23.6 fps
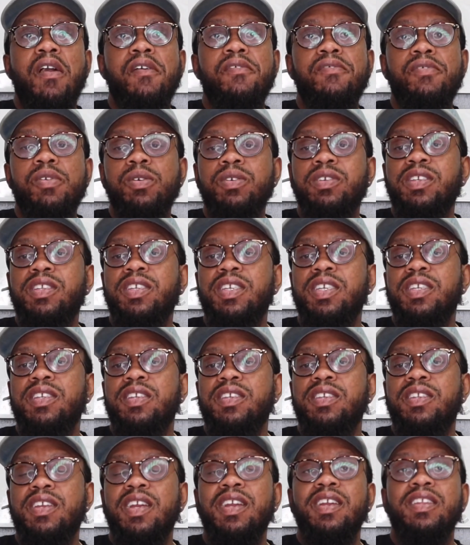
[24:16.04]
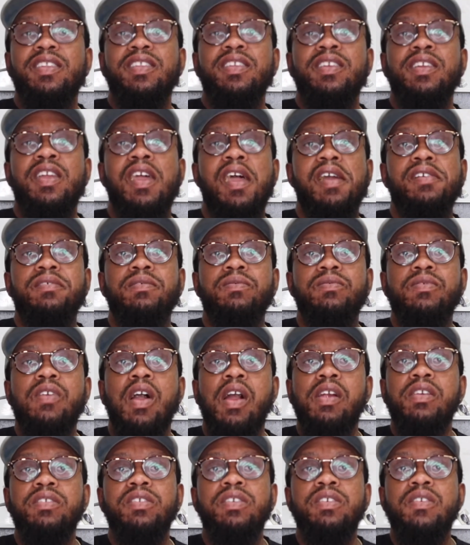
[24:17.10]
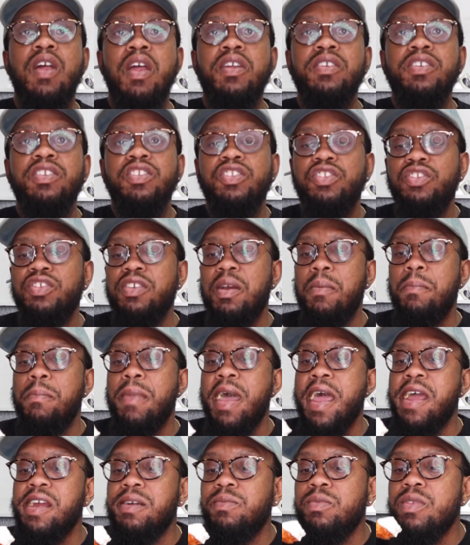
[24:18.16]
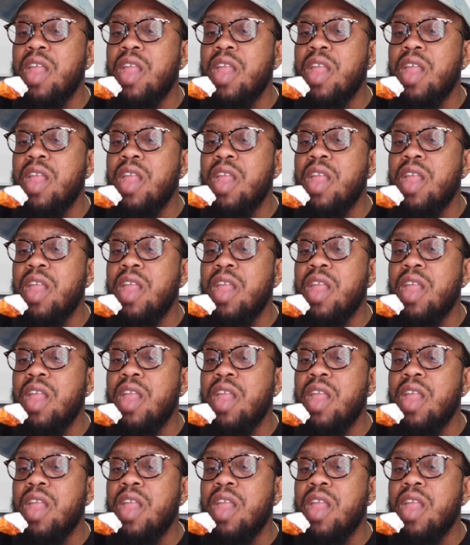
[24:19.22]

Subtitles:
Focus takes a second to jump back.